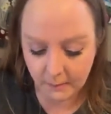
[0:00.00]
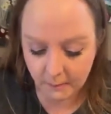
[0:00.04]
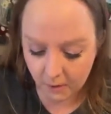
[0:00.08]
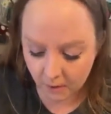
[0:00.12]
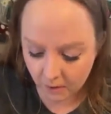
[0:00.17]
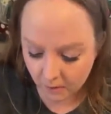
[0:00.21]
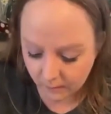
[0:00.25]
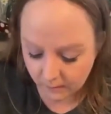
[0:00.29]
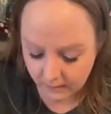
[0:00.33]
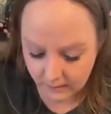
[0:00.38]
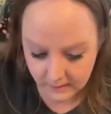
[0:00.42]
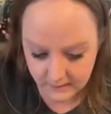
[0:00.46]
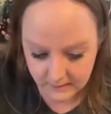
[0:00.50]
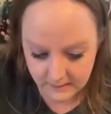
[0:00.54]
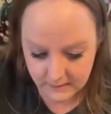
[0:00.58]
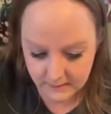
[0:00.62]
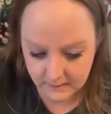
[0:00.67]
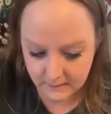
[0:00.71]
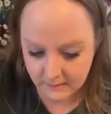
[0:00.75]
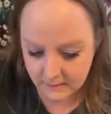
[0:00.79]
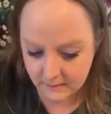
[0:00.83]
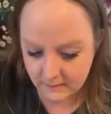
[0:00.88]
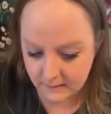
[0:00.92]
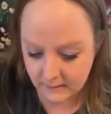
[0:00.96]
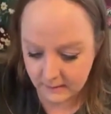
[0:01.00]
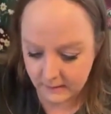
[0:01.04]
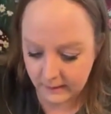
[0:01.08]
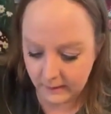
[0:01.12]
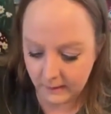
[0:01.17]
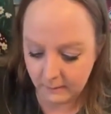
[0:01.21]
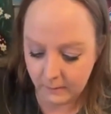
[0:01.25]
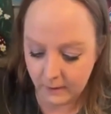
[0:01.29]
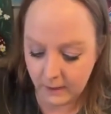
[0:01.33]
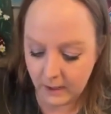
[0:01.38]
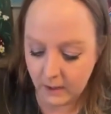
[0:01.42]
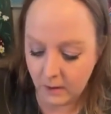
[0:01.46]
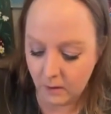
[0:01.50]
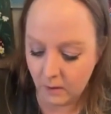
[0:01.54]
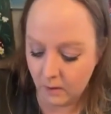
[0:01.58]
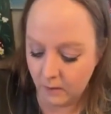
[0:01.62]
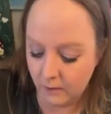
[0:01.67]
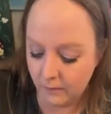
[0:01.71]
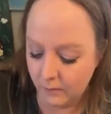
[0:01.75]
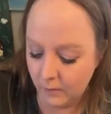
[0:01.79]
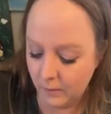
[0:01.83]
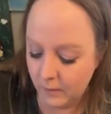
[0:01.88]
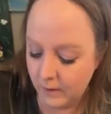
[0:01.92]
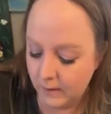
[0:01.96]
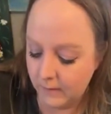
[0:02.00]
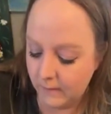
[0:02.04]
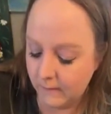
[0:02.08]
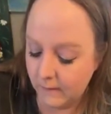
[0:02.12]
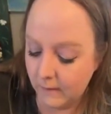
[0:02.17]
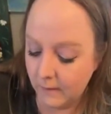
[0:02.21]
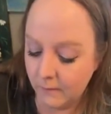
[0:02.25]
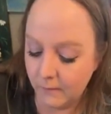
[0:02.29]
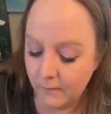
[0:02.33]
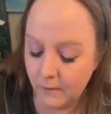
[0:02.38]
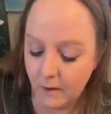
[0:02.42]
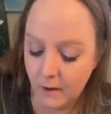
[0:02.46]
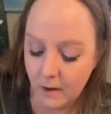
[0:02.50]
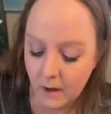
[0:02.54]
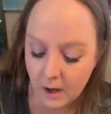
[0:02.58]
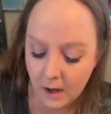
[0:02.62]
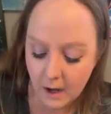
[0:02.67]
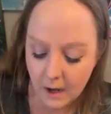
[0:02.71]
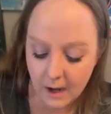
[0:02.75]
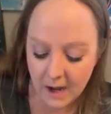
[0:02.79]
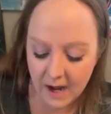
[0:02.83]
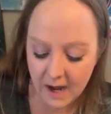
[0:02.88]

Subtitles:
I am always getting paint all over myself.